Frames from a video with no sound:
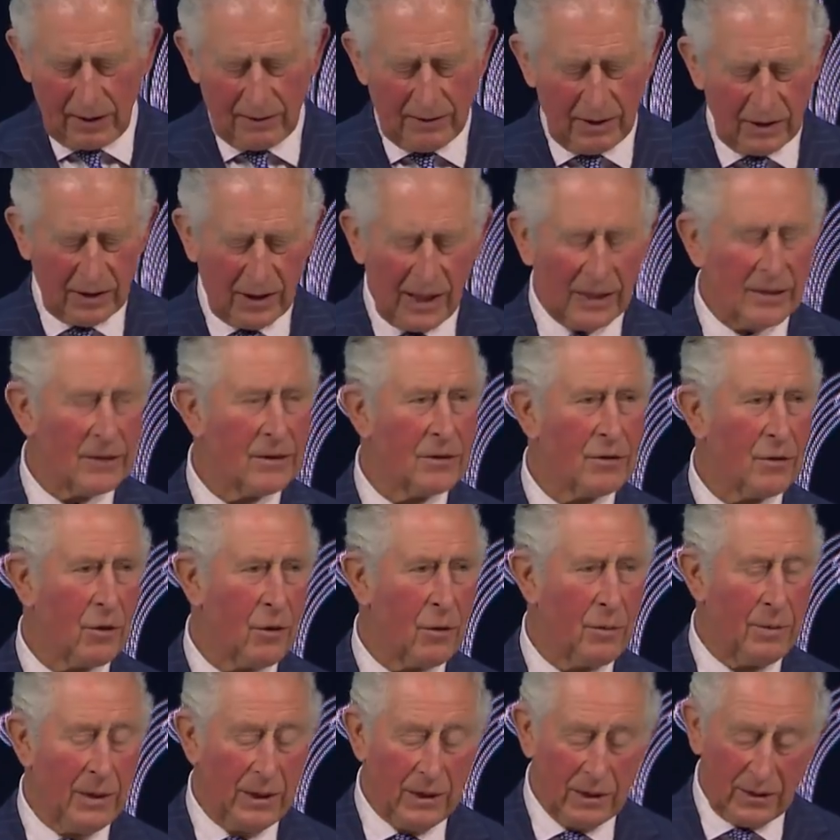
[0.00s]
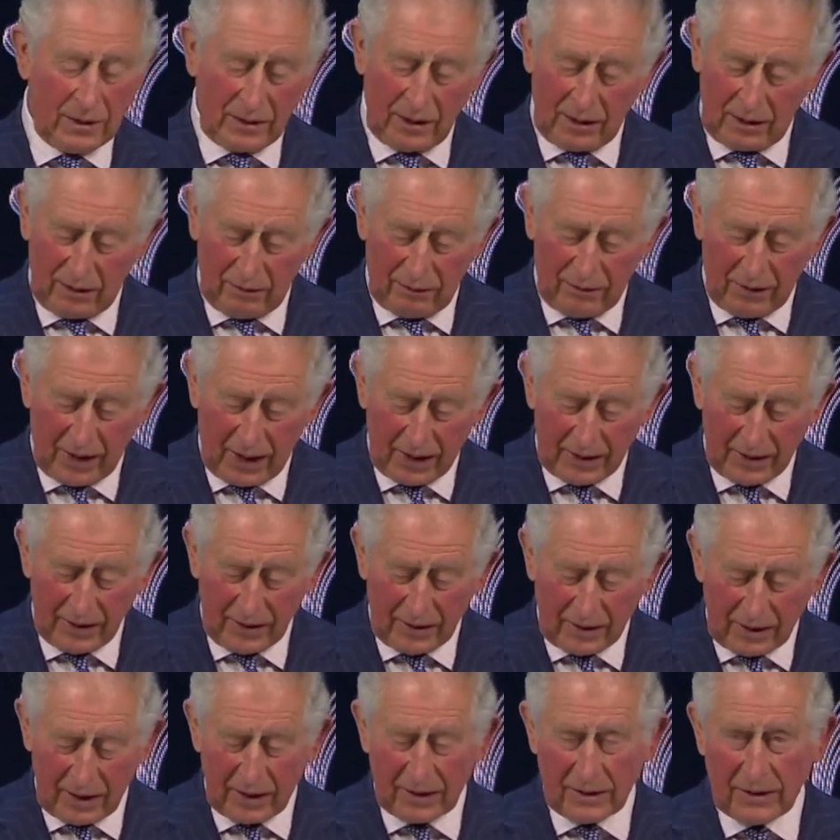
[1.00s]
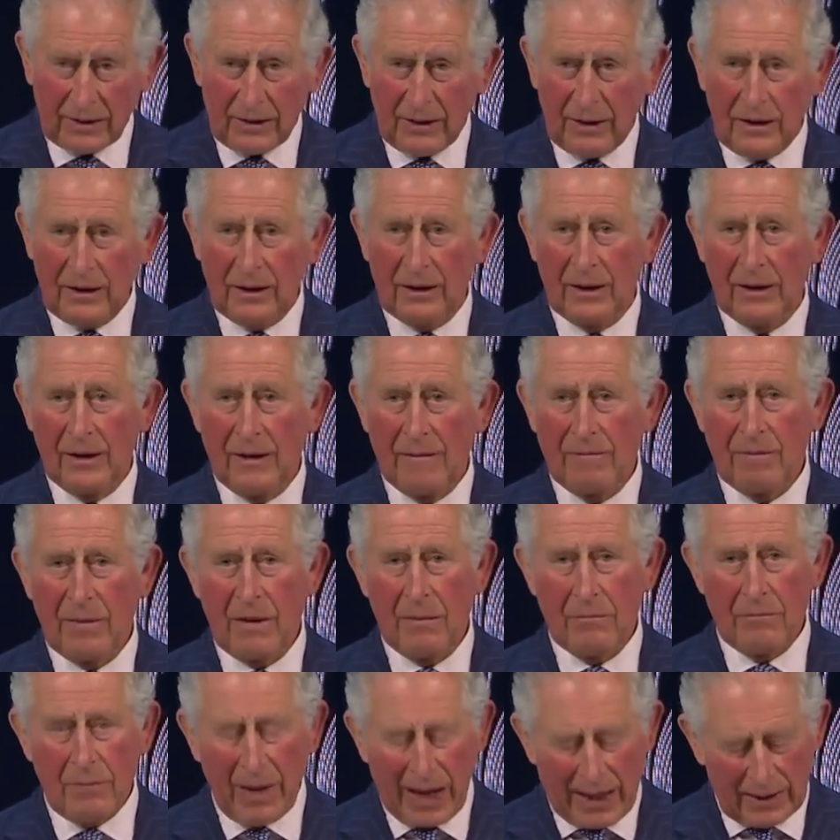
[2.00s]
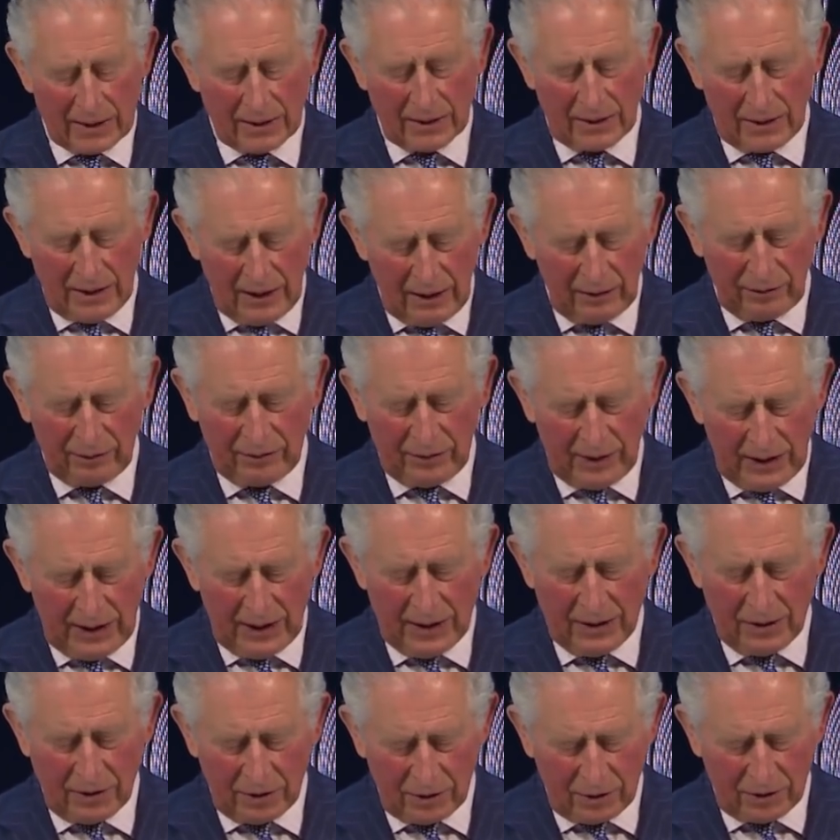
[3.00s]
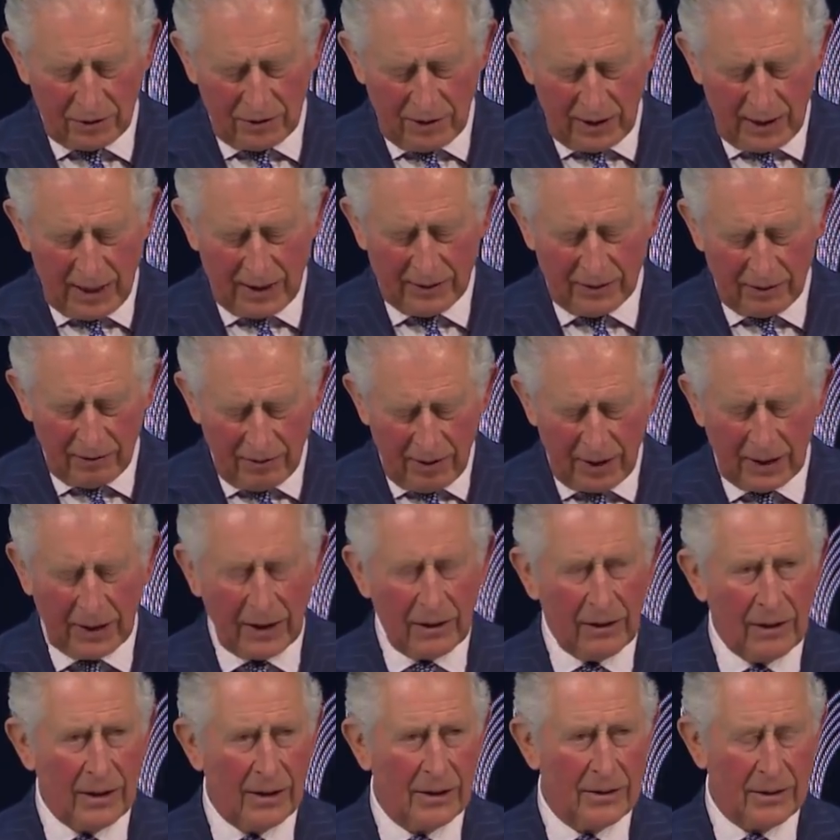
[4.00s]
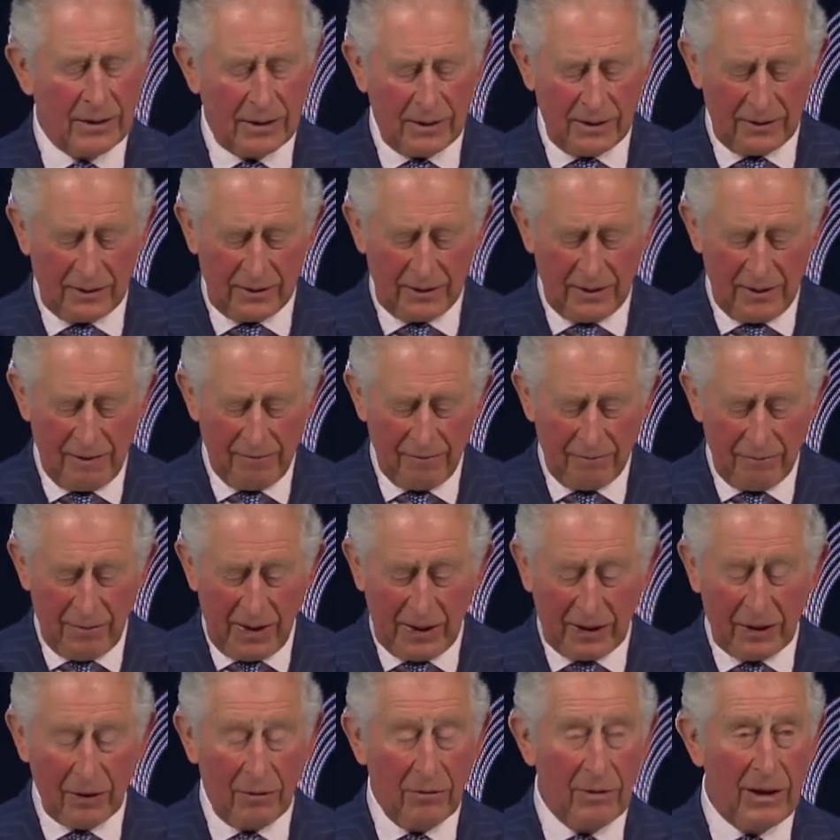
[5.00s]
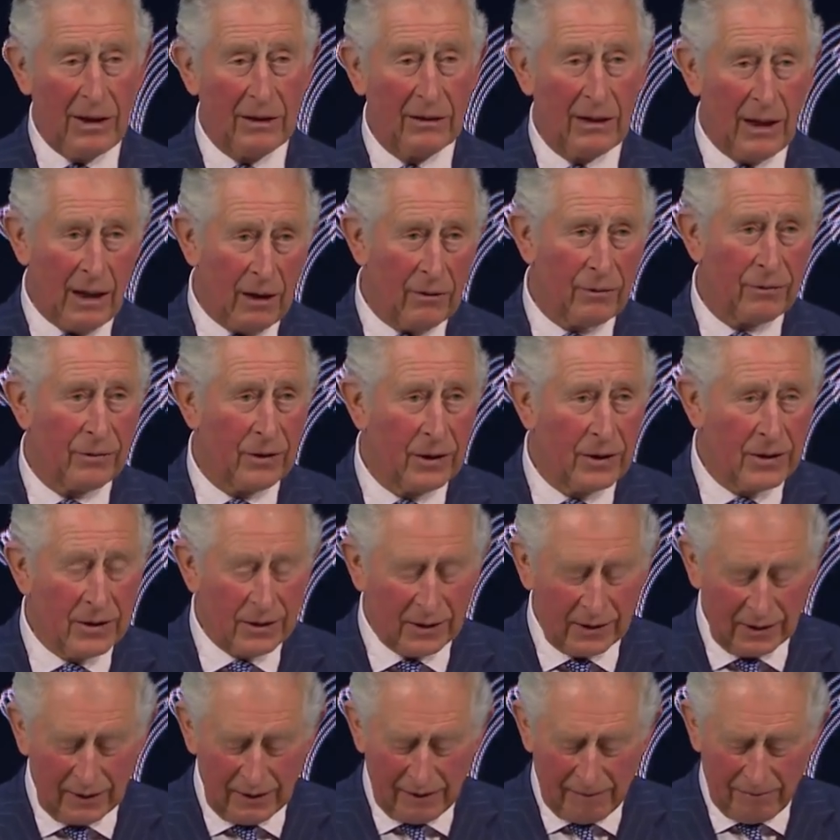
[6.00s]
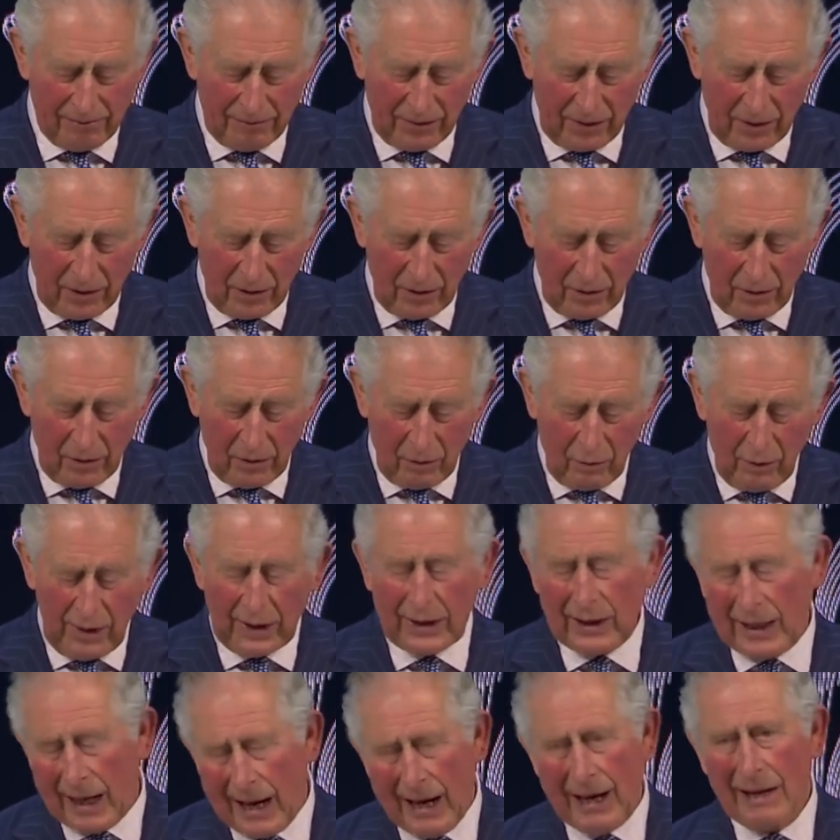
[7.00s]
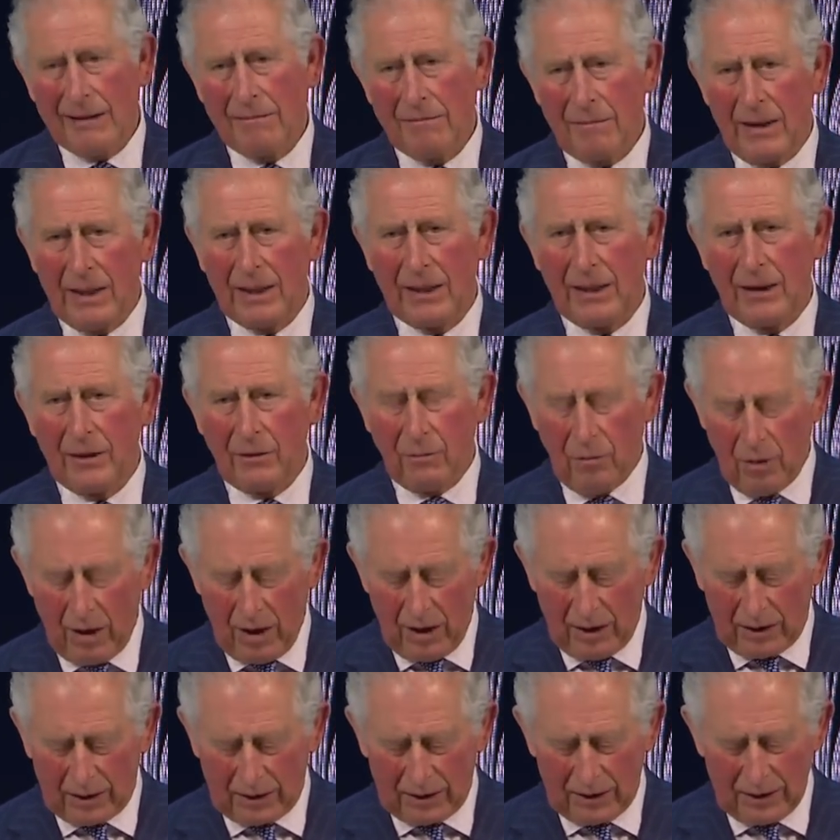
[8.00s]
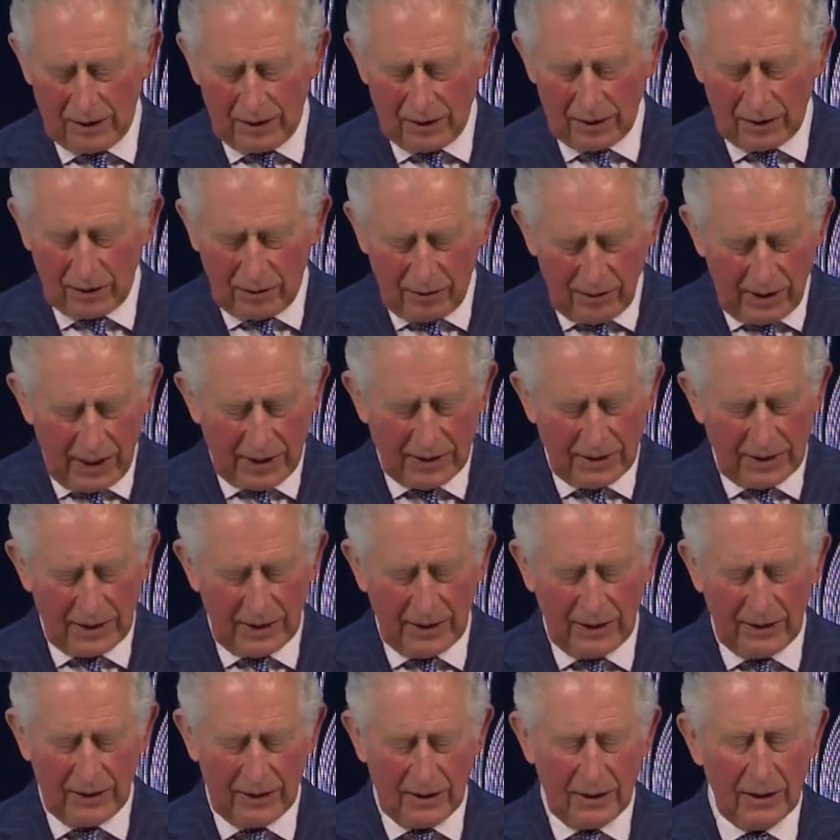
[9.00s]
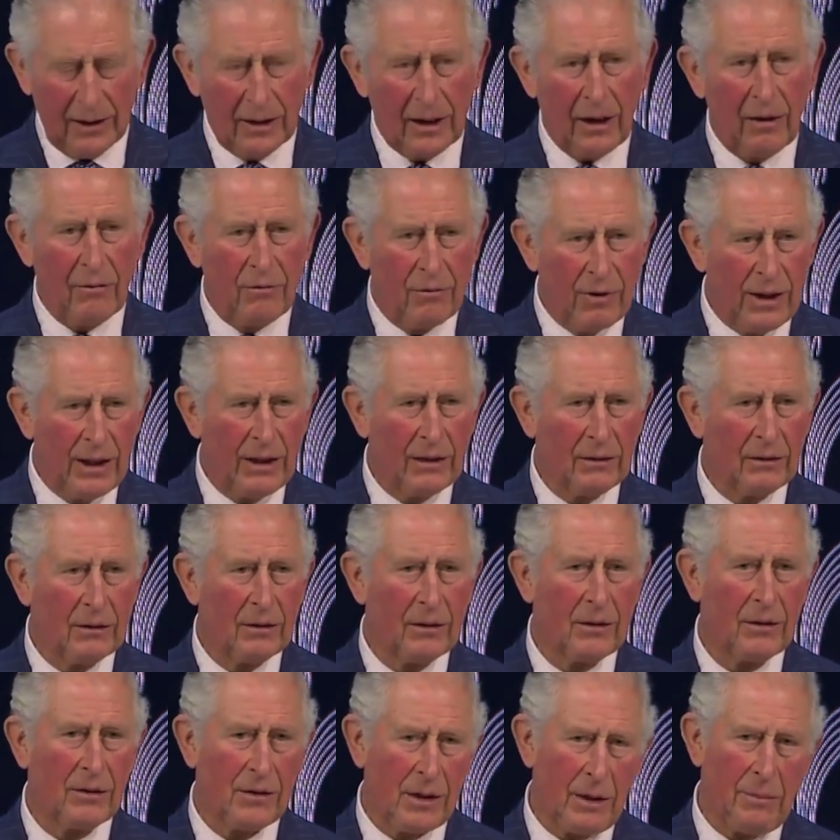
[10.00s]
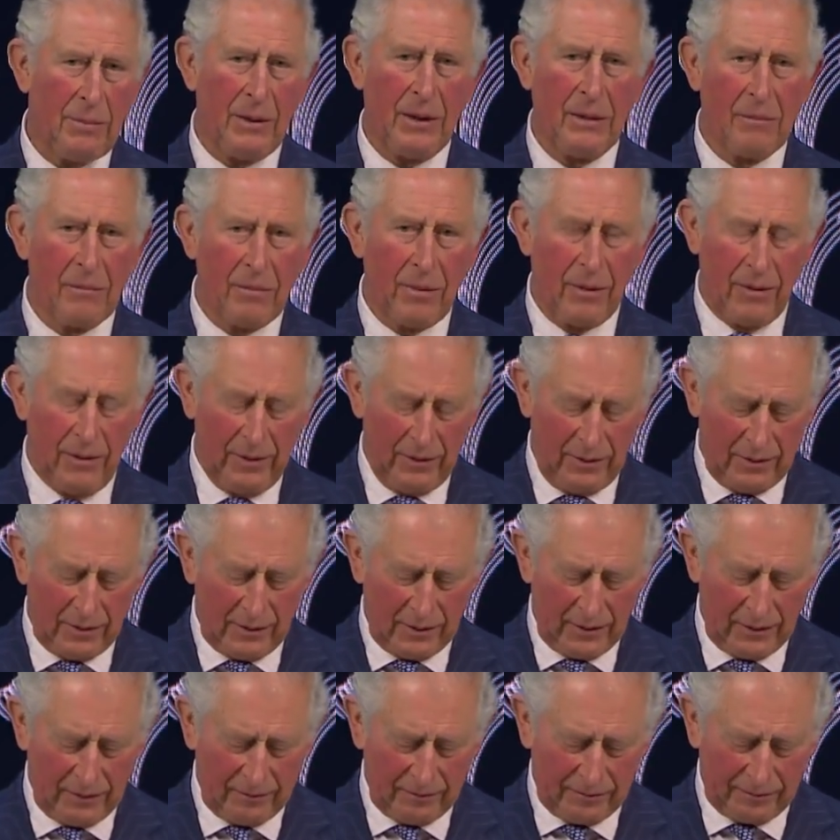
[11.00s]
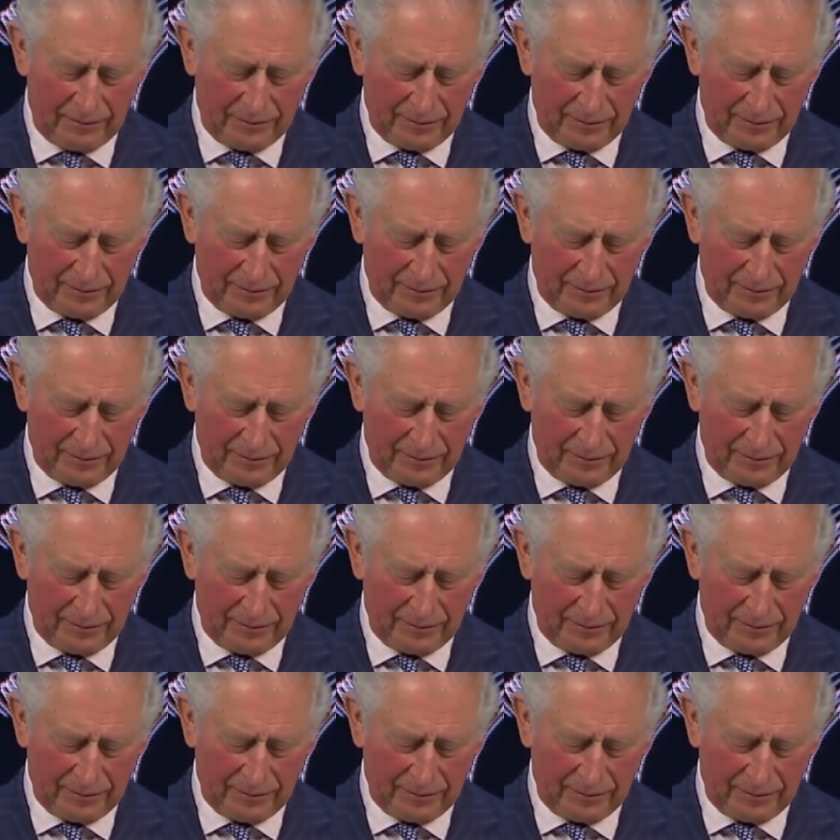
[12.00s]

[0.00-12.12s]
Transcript: Now, this hasn't all been certified and tested, but if the industry and the regulators make a real effort, we can make it work, creating a real tipping point.